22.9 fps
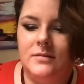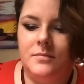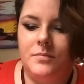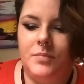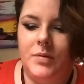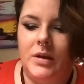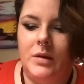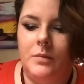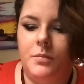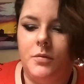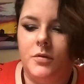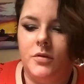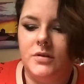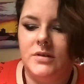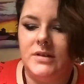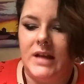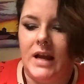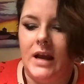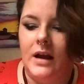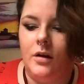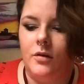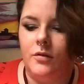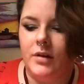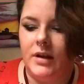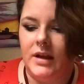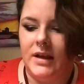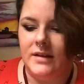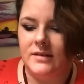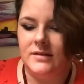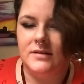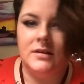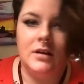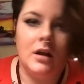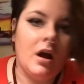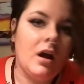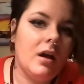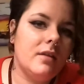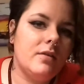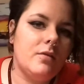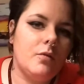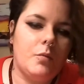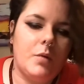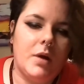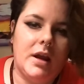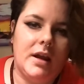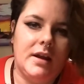people down is not
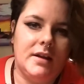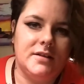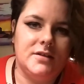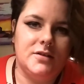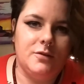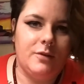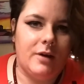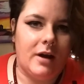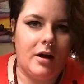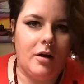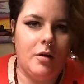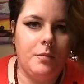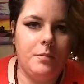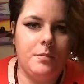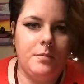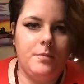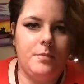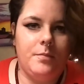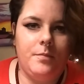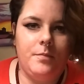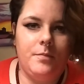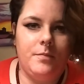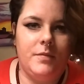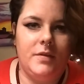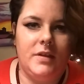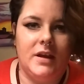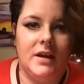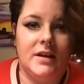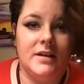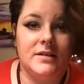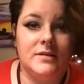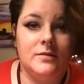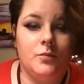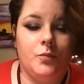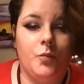the way to help this.